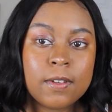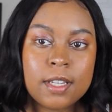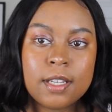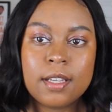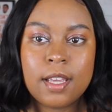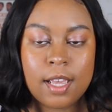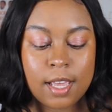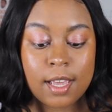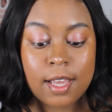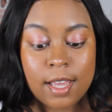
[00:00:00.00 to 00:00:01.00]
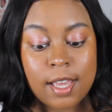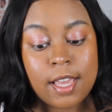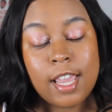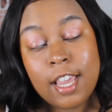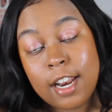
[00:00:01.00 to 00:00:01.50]
it,
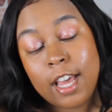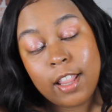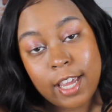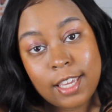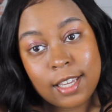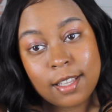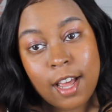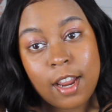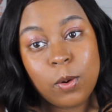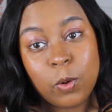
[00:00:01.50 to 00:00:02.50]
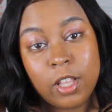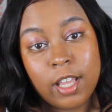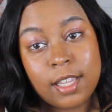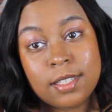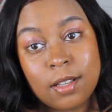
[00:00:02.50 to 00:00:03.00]
and I like it. I really
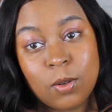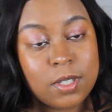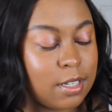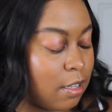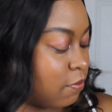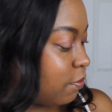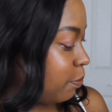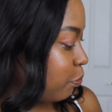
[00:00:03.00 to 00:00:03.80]
like subtle stuff.